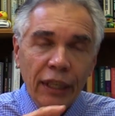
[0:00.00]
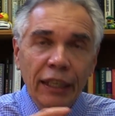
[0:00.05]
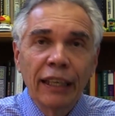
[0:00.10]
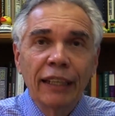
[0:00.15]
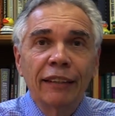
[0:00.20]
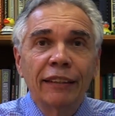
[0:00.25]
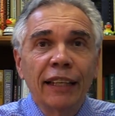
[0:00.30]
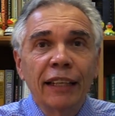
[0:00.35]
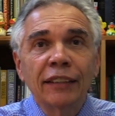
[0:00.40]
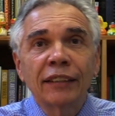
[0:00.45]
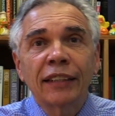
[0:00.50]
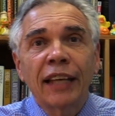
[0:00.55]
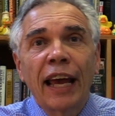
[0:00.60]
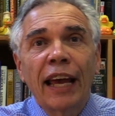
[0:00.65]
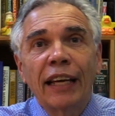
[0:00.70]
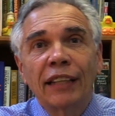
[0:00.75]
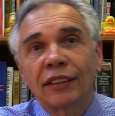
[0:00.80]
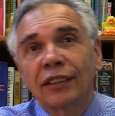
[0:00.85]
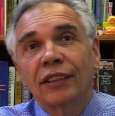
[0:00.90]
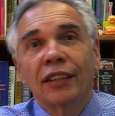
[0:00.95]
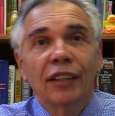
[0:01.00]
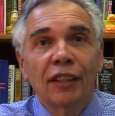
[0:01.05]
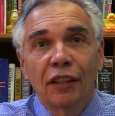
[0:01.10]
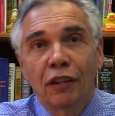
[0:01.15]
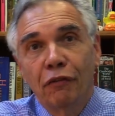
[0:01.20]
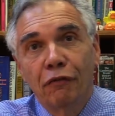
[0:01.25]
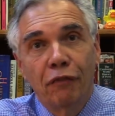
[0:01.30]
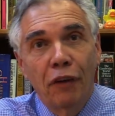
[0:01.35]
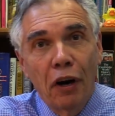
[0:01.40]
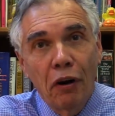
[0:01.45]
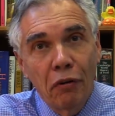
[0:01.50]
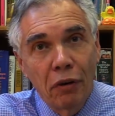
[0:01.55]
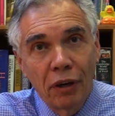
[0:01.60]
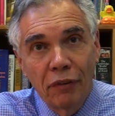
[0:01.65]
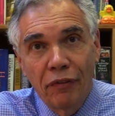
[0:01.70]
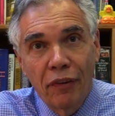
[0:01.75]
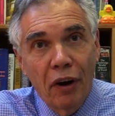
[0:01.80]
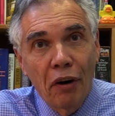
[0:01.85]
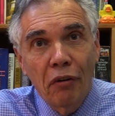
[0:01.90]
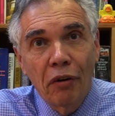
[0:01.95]
In this case, very,
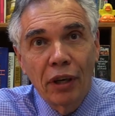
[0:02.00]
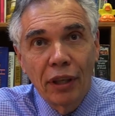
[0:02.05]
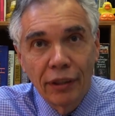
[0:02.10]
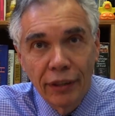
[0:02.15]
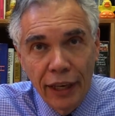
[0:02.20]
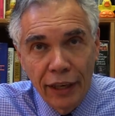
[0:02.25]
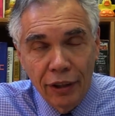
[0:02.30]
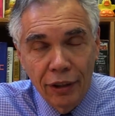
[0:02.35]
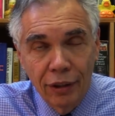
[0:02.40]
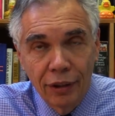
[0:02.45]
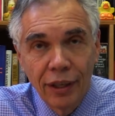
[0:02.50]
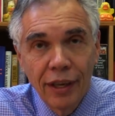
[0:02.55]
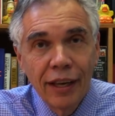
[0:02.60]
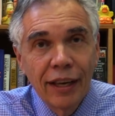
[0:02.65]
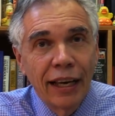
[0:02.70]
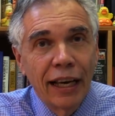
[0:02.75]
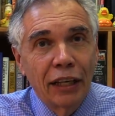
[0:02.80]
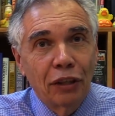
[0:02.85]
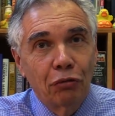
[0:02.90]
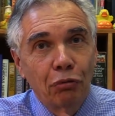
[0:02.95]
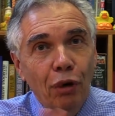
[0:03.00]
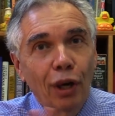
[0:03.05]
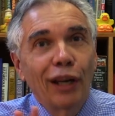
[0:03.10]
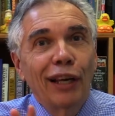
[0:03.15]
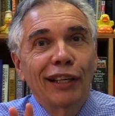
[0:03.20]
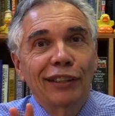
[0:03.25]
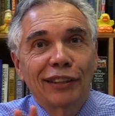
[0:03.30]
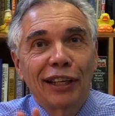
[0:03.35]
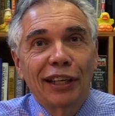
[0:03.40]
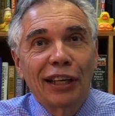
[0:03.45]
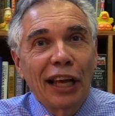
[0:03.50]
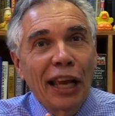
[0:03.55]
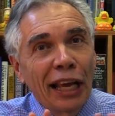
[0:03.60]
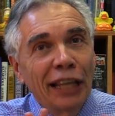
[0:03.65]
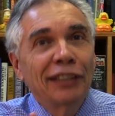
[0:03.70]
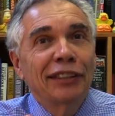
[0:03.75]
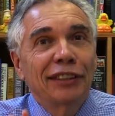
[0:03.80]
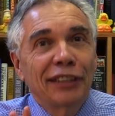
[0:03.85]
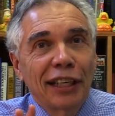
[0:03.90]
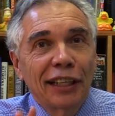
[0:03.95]
very little. It really is an
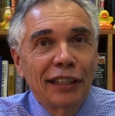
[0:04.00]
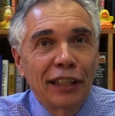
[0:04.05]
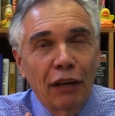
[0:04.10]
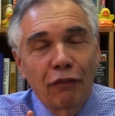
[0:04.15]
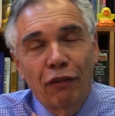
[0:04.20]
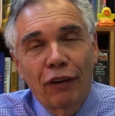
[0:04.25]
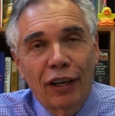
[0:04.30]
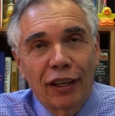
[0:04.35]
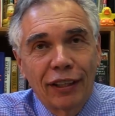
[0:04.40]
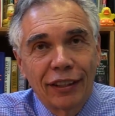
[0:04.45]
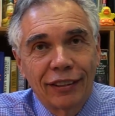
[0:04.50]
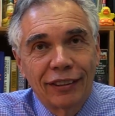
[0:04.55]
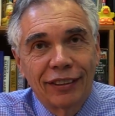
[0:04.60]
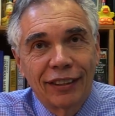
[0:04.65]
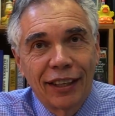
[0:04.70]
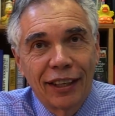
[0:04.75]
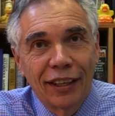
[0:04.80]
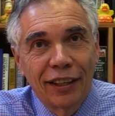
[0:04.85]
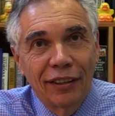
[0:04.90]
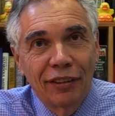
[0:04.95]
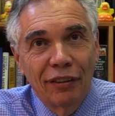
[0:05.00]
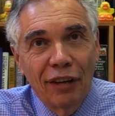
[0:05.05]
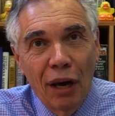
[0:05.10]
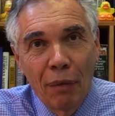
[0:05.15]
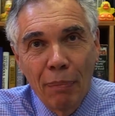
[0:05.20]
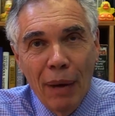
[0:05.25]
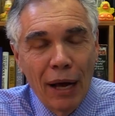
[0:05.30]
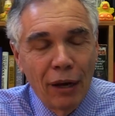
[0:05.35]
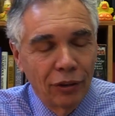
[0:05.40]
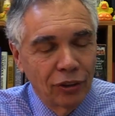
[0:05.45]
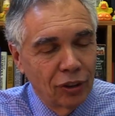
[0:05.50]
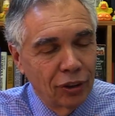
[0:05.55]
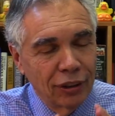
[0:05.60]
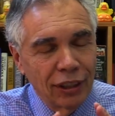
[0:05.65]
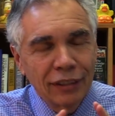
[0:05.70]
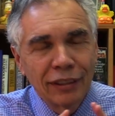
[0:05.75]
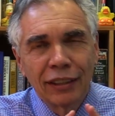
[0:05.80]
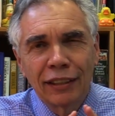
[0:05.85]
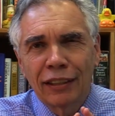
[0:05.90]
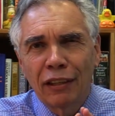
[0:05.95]
insignificant uh, amount. So
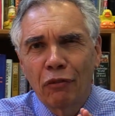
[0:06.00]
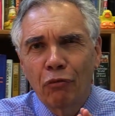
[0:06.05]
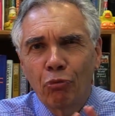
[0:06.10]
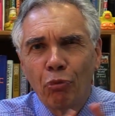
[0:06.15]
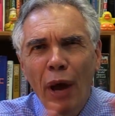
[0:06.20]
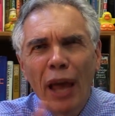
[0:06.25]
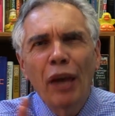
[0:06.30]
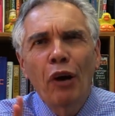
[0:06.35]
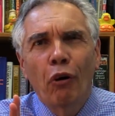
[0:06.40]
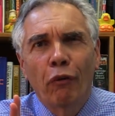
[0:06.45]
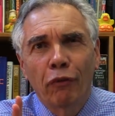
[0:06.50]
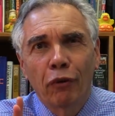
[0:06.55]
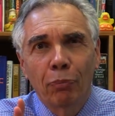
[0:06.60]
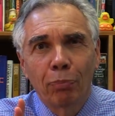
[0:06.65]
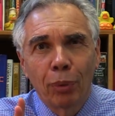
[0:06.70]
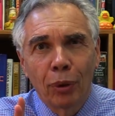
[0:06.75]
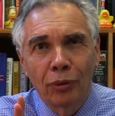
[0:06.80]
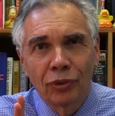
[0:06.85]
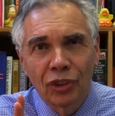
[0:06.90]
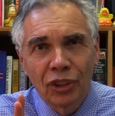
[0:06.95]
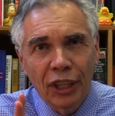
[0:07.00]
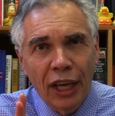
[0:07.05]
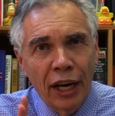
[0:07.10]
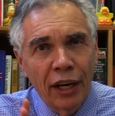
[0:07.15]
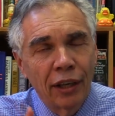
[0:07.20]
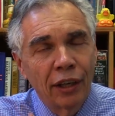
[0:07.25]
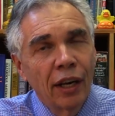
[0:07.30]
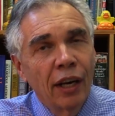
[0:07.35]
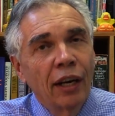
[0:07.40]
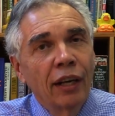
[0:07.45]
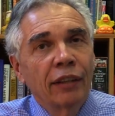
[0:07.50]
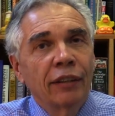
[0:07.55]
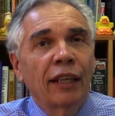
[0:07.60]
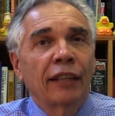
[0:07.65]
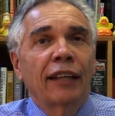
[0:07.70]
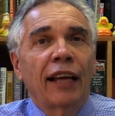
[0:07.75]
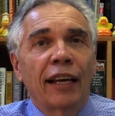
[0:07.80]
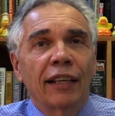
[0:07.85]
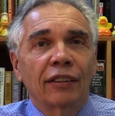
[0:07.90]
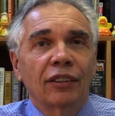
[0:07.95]
this is a way overblown scare
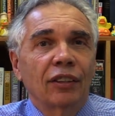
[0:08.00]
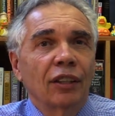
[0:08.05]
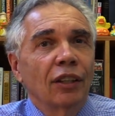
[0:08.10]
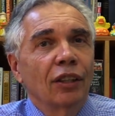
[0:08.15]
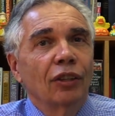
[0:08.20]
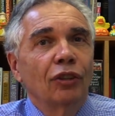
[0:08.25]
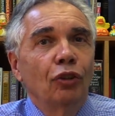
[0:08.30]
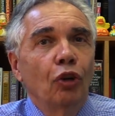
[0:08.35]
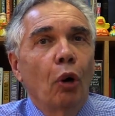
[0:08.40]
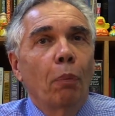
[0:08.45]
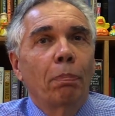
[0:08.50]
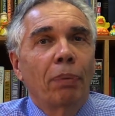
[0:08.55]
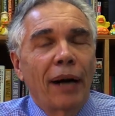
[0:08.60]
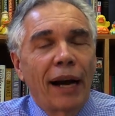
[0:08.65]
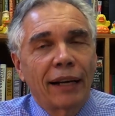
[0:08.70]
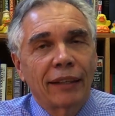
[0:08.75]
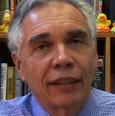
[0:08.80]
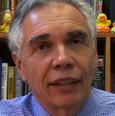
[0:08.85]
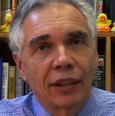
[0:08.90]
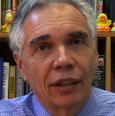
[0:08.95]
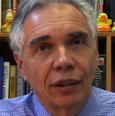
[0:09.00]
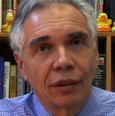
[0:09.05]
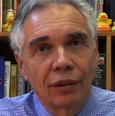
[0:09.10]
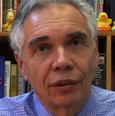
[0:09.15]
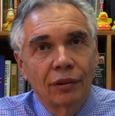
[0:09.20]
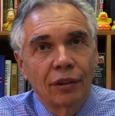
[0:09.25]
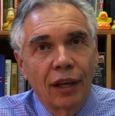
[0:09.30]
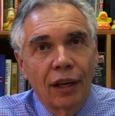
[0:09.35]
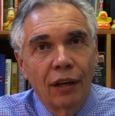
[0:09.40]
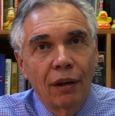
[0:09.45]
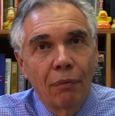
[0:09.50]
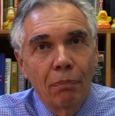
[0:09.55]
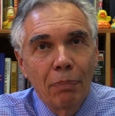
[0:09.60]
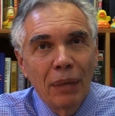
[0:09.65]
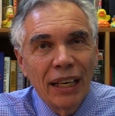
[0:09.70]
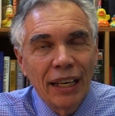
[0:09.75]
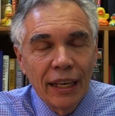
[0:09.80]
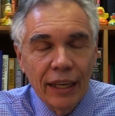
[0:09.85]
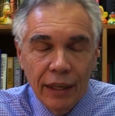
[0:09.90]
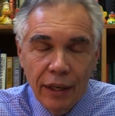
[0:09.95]
that has no practical uh,
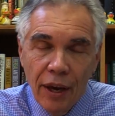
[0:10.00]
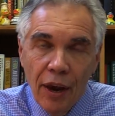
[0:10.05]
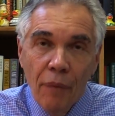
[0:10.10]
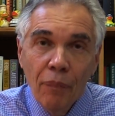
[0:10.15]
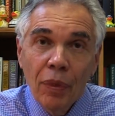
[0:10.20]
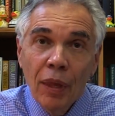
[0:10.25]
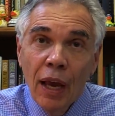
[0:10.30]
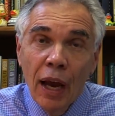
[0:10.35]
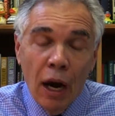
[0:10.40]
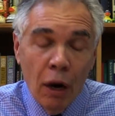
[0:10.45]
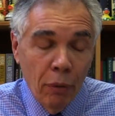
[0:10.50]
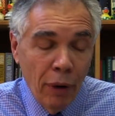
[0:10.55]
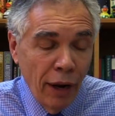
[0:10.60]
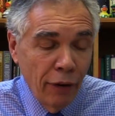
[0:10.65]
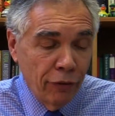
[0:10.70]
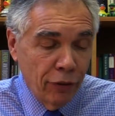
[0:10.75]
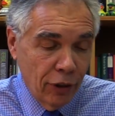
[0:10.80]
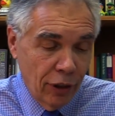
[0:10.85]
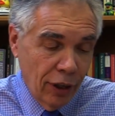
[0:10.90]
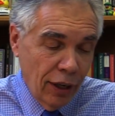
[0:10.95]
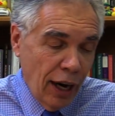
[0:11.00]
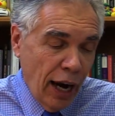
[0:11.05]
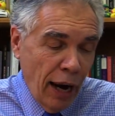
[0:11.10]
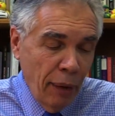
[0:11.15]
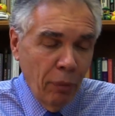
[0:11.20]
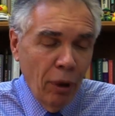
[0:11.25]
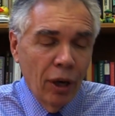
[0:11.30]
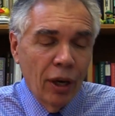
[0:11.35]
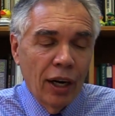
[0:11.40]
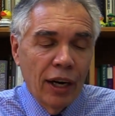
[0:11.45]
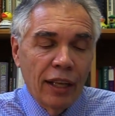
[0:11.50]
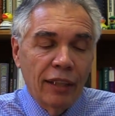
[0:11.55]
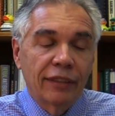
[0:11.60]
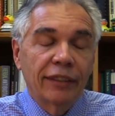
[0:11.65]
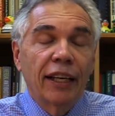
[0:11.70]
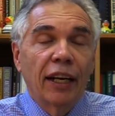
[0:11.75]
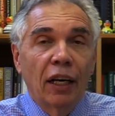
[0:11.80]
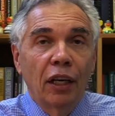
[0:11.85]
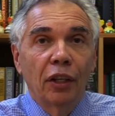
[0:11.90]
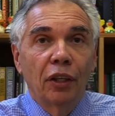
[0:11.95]
meaning. However, I'm not going to
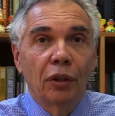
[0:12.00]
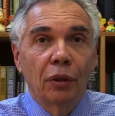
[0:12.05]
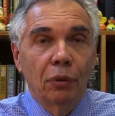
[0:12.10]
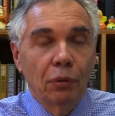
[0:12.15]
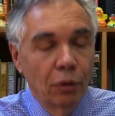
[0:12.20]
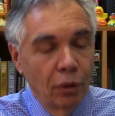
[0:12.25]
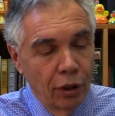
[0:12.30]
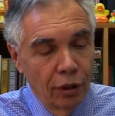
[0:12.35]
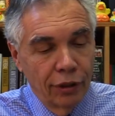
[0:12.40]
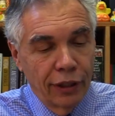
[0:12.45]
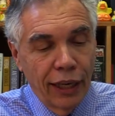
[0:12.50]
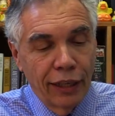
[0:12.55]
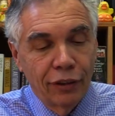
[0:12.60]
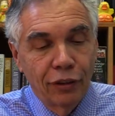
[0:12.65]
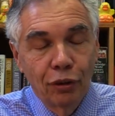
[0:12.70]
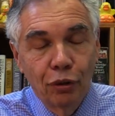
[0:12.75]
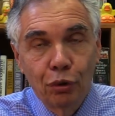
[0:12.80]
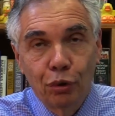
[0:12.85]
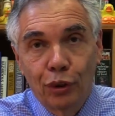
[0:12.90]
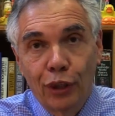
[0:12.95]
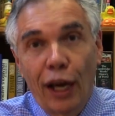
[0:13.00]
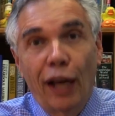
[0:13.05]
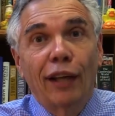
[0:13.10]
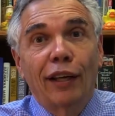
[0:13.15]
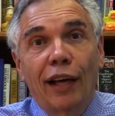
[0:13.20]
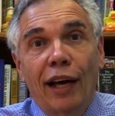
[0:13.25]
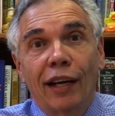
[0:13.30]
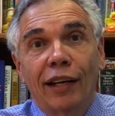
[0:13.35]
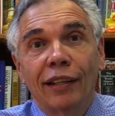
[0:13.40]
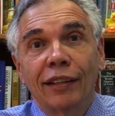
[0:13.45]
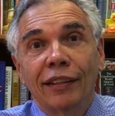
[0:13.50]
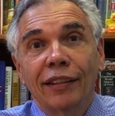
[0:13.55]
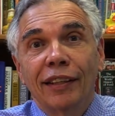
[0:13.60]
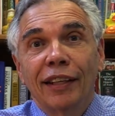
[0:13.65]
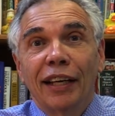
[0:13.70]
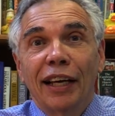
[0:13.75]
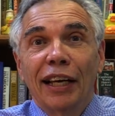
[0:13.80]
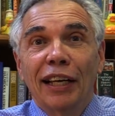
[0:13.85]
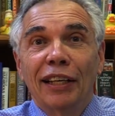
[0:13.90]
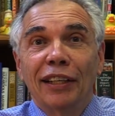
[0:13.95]
tell you that Nutella
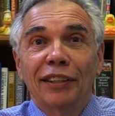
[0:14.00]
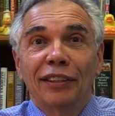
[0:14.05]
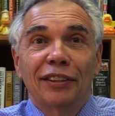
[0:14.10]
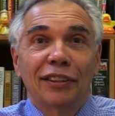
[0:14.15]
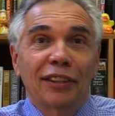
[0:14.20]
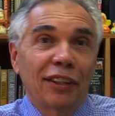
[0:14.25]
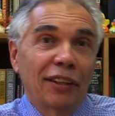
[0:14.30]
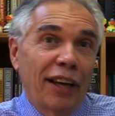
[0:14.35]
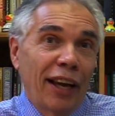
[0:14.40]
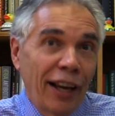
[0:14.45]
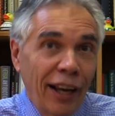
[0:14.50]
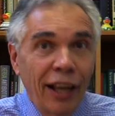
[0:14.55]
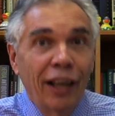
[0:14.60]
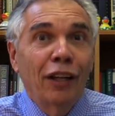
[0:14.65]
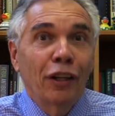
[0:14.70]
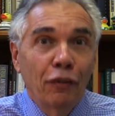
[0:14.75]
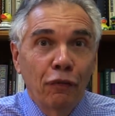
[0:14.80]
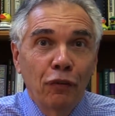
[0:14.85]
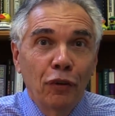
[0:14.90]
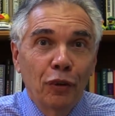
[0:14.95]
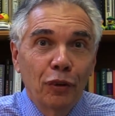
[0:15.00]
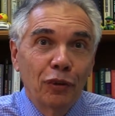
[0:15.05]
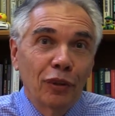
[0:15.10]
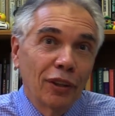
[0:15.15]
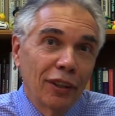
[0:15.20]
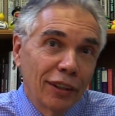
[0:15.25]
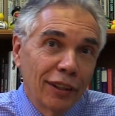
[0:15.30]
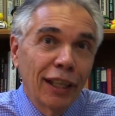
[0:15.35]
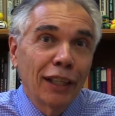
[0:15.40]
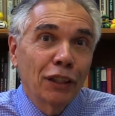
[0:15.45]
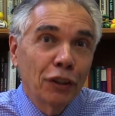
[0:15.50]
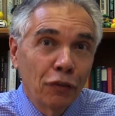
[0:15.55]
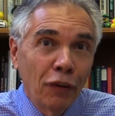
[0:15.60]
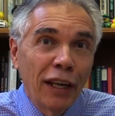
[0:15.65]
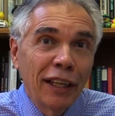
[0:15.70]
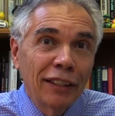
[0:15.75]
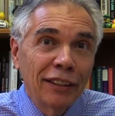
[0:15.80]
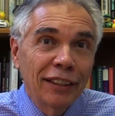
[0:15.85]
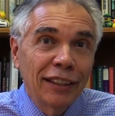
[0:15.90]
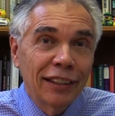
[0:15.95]
is a health food. Let's
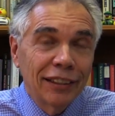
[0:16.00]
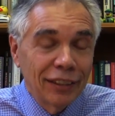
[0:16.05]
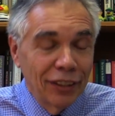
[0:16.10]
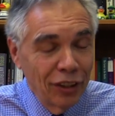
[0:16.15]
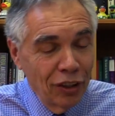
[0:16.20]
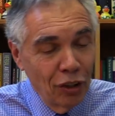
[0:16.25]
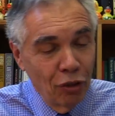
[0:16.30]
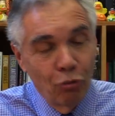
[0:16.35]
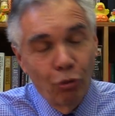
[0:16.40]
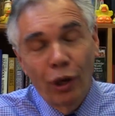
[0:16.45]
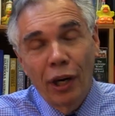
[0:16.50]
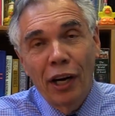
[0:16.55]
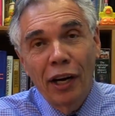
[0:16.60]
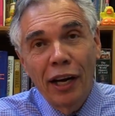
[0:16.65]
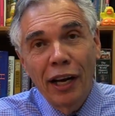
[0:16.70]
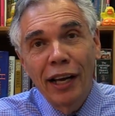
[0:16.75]
face it, what it